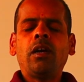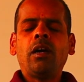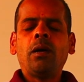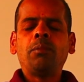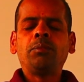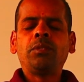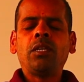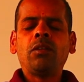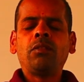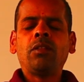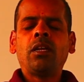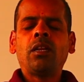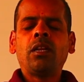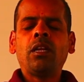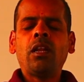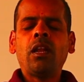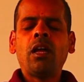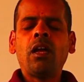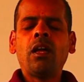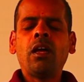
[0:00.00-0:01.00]
Observe the
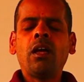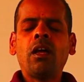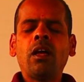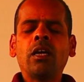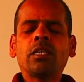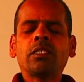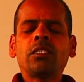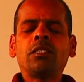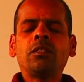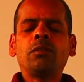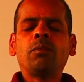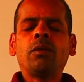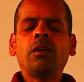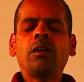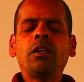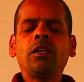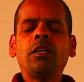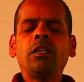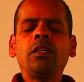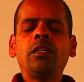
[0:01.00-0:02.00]
relaxed
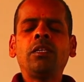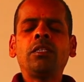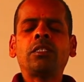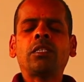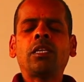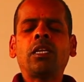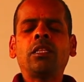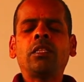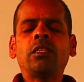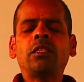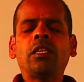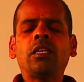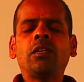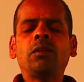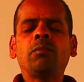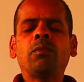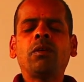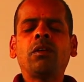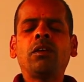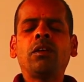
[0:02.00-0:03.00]
body,
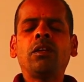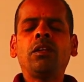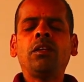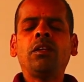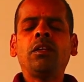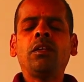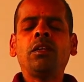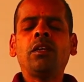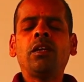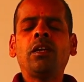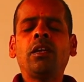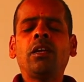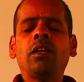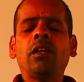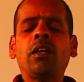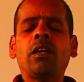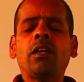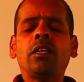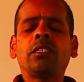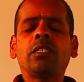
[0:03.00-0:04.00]
strengthened body,
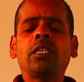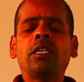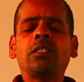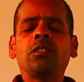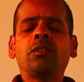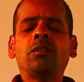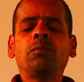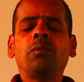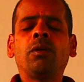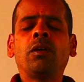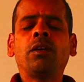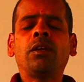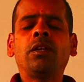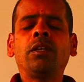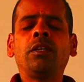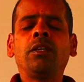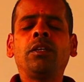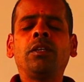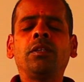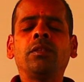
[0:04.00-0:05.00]
energized
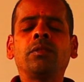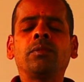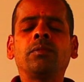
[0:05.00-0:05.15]
body.